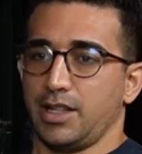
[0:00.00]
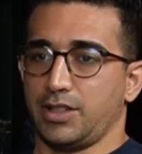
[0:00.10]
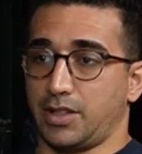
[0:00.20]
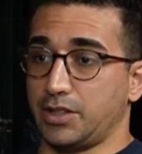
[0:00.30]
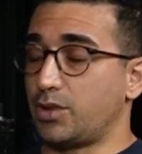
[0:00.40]

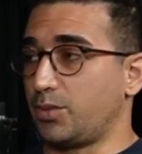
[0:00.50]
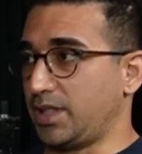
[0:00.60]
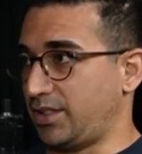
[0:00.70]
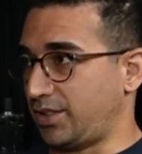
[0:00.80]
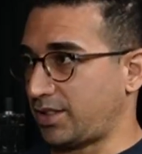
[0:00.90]
You know, I knew I
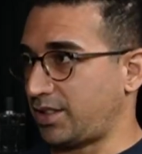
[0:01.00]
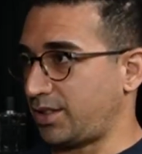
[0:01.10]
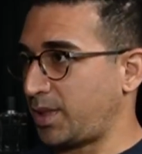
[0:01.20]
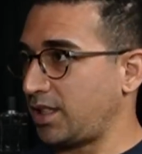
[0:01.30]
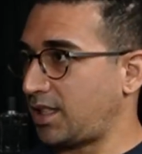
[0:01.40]
wanted to start
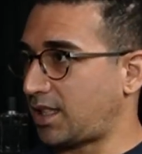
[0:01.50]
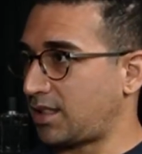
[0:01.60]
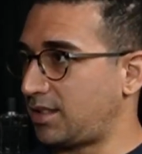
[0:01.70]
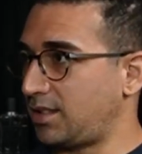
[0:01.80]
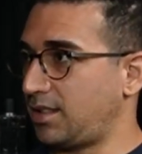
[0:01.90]
this
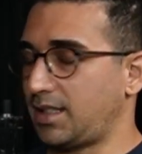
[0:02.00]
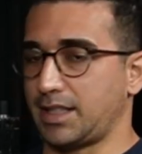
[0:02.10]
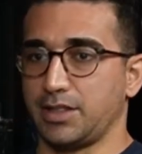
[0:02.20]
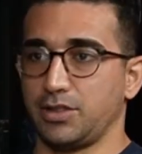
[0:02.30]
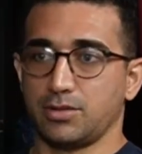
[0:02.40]
podcast,
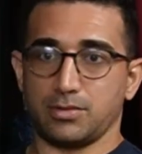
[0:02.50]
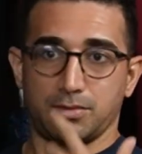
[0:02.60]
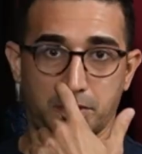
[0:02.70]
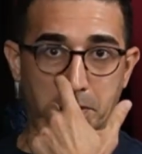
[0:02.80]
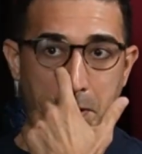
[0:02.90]
and I
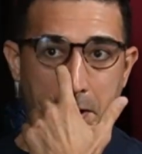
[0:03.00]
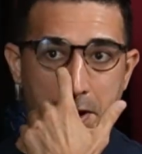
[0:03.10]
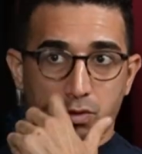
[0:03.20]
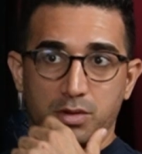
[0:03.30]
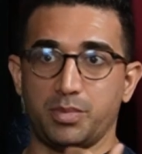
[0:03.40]
knew
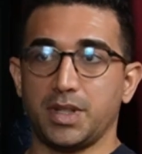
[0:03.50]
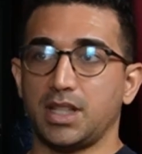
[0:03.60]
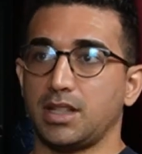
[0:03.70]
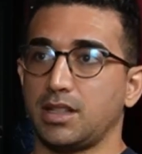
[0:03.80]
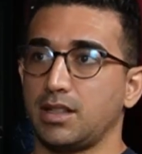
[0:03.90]
it would
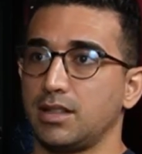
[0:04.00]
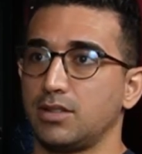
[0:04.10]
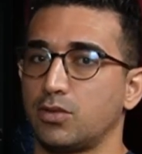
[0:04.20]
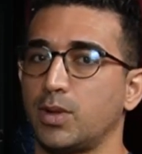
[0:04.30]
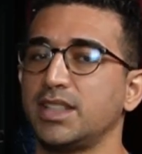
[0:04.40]
be
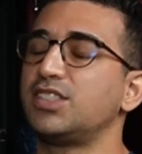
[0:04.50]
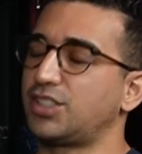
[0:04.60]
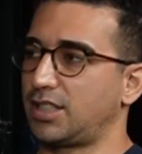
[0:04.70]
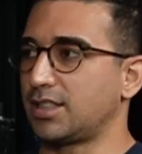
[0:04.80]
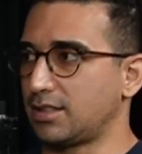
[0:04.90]
twice
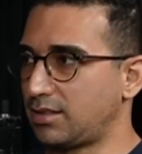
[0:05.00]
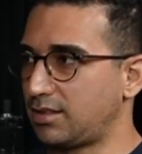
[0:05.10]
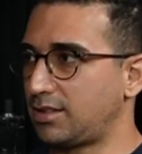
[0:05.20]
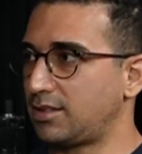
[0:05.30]
as hard